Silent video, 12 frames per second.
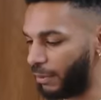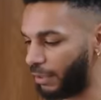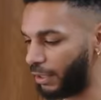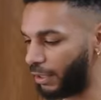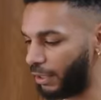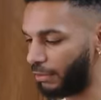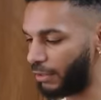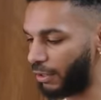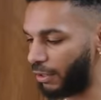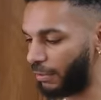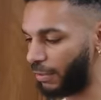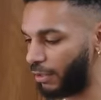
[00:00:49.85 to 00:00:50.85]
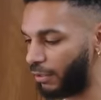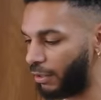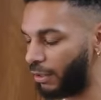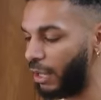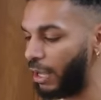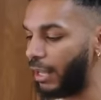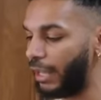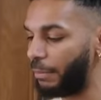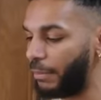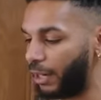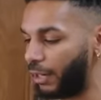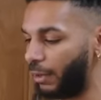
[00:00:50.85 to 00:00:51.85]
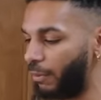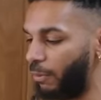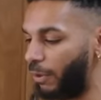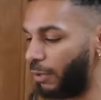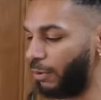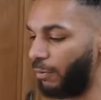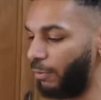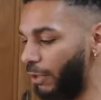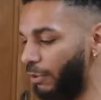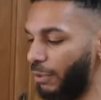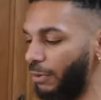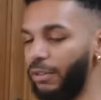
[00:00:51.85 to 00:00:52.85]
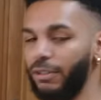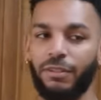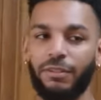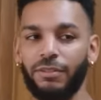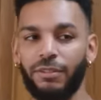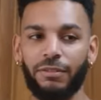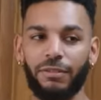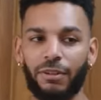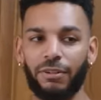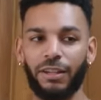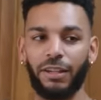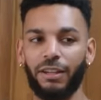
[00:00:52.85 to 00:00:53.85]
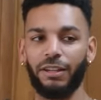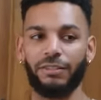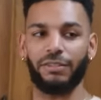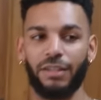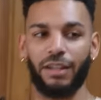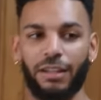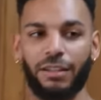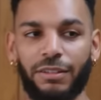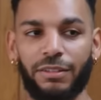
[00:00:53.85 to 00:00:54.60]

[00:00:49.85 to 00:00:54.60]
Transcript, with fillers: are we going to keep talking about? Like, I'm not going to like, work, what are you doing you all day to death?